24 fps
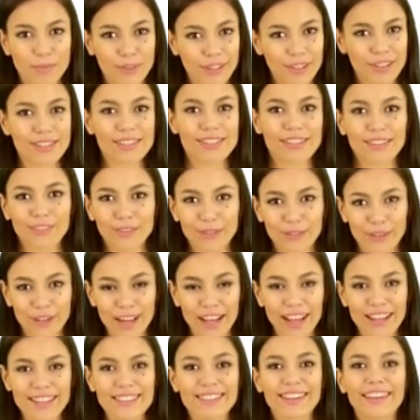
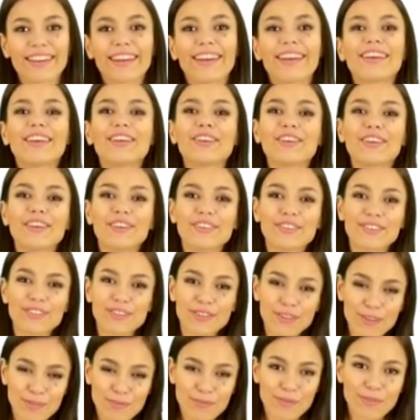Acetyl-L-Carnitine is
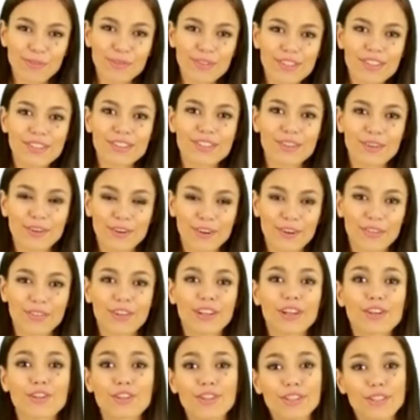likely safe for most
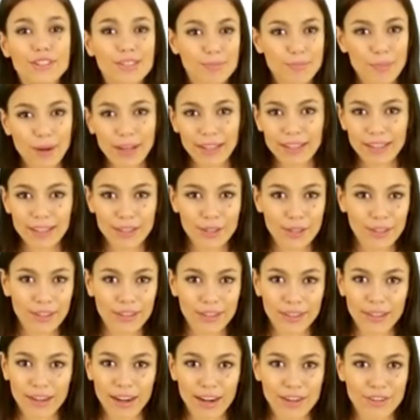adults and possibly
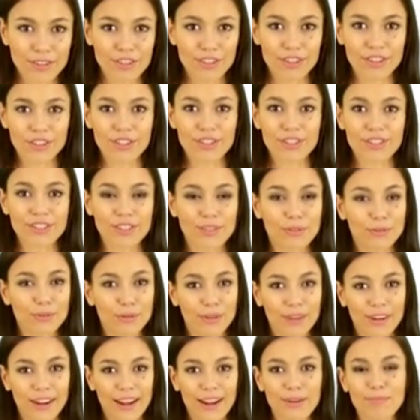safe for most
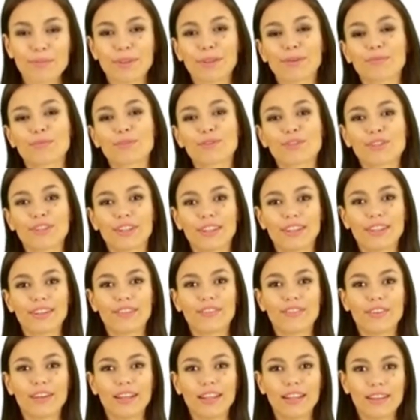children when taken by
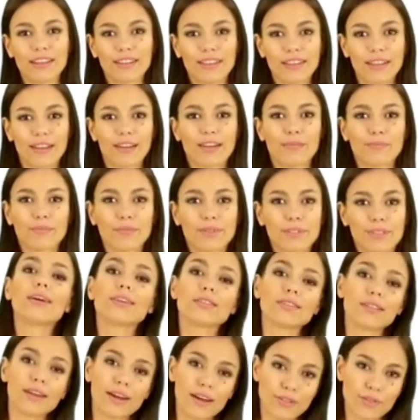mouth.
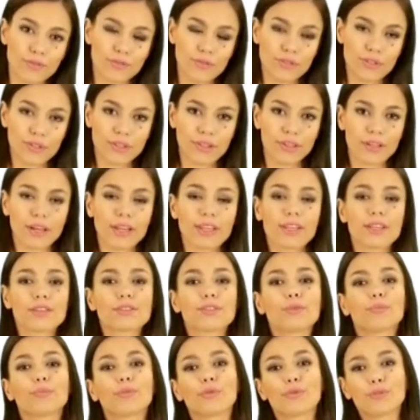It can cause
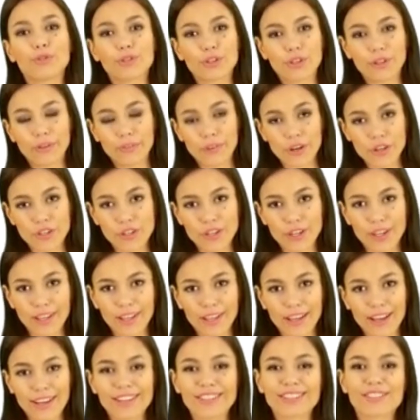some side effects
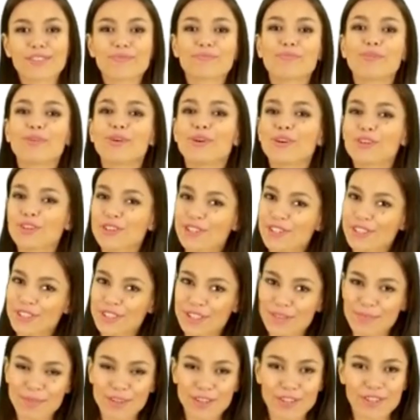including stomach
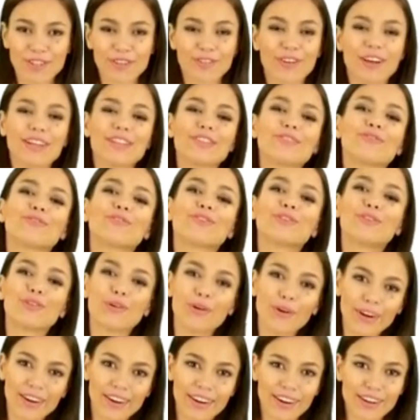upset, nausea,
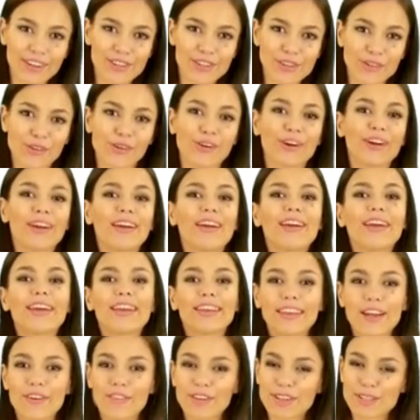vomiting, dry
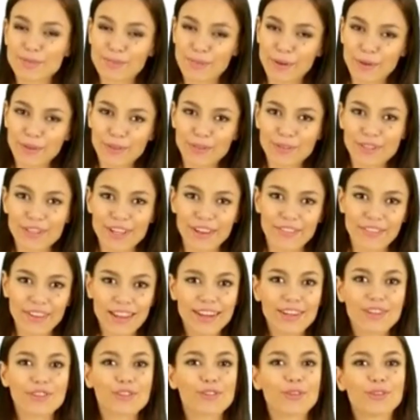mouth, headache,
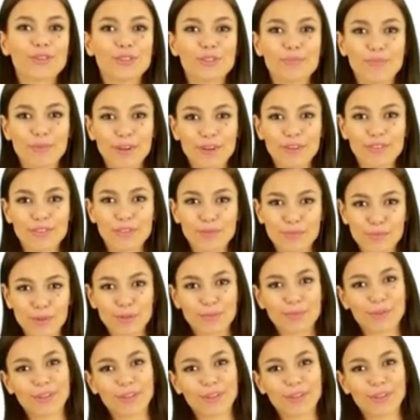and restlessness.